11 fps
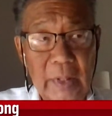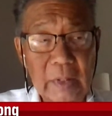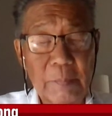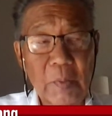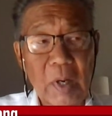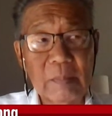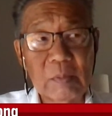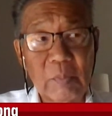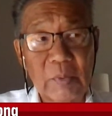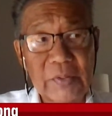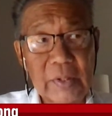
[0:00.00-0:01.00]
And the
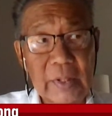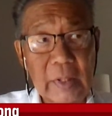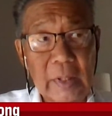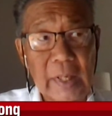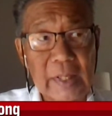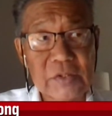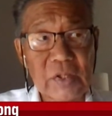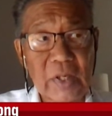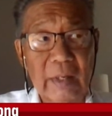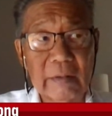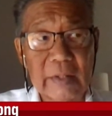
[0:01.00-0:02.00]
problem with cast
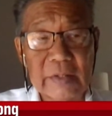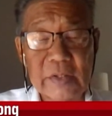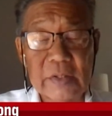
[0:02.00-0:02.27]
iron is